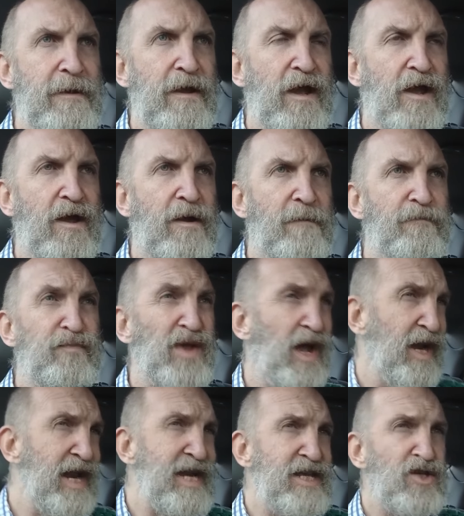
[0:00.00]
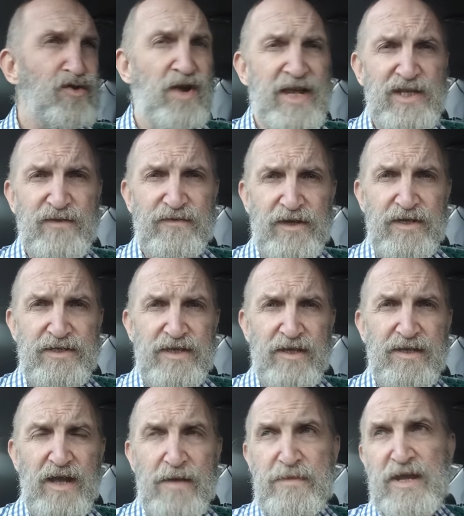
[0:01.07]
And any transfers that
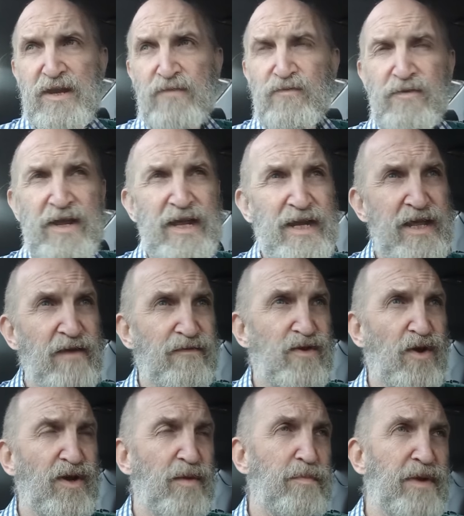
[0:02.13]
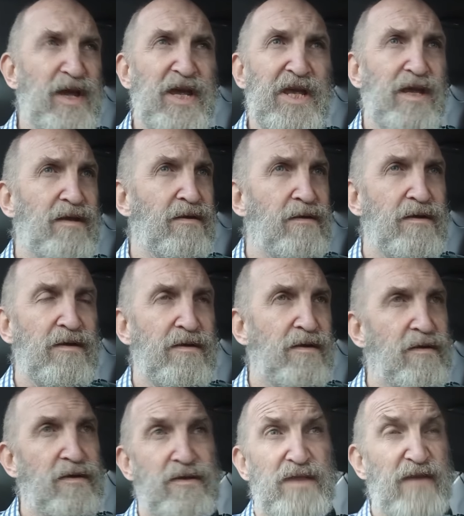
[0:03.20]
come in really they've got to be
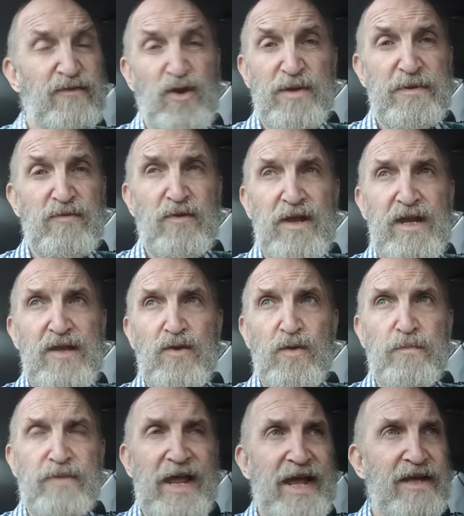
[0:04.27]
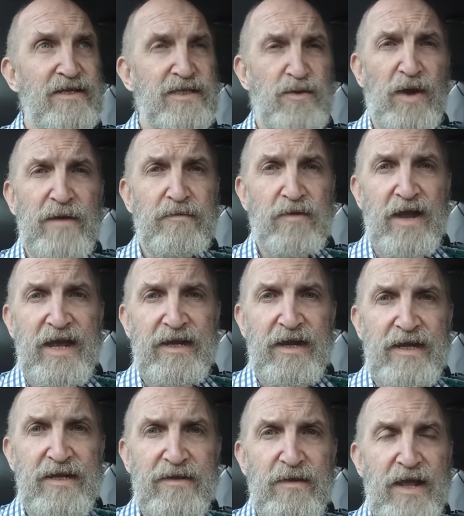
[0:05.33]
really good players to upgrade
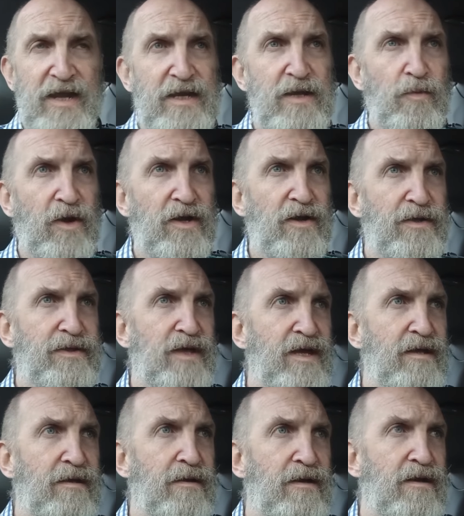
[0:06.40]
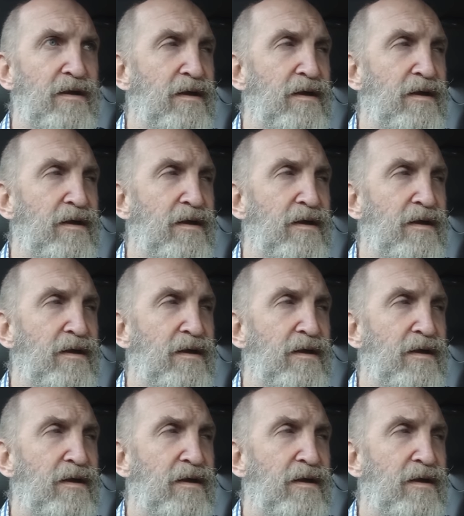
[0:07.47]
anyone, I think.